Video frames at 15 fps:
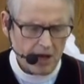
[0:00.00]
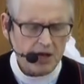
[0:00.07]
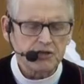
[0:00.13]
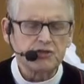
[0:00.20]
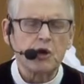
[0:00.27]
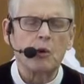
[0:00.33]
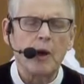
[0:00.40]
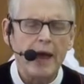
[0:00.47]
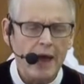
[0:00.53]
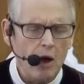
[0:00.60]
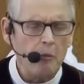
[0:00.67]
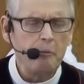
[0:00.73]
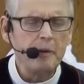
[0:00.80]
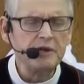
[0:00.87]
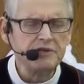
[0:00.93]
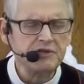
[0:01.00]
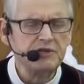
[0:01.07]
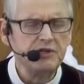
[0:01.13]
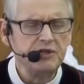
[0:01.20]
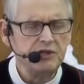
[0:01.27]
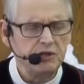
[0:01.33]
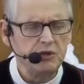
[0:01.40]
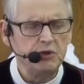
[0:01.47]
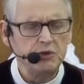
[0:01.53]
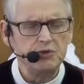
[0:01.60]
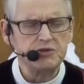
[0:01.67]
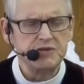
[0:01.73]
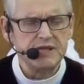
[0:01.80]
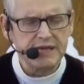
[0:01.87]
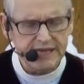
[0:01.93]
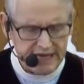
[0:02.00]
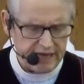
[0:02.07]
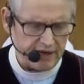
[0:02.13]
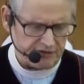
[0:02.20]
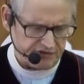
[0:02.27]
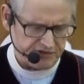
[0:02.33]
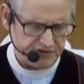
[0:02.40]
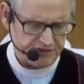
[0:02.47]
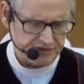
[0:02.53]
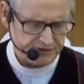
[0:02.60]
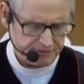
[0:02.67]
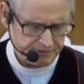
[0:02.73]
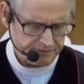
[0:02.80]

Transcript: So help us to use the gifts